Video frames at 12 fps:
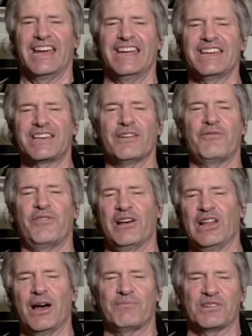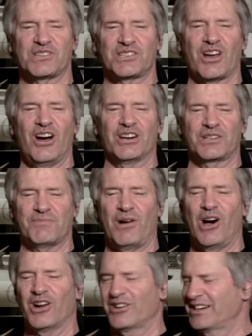He can fill up the Staunch
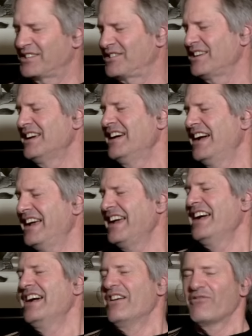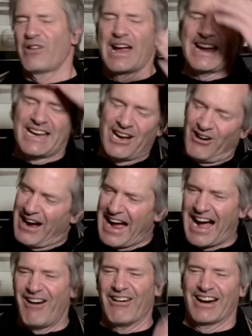Moderates radio
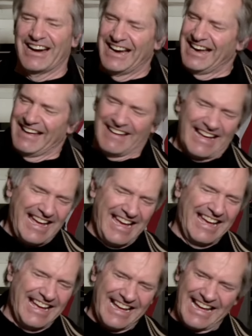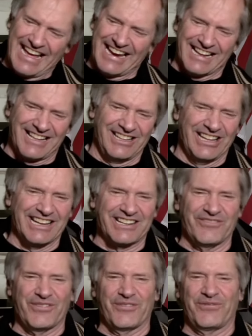hour at a click
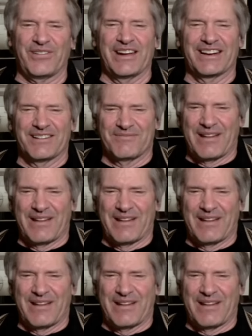of a finger,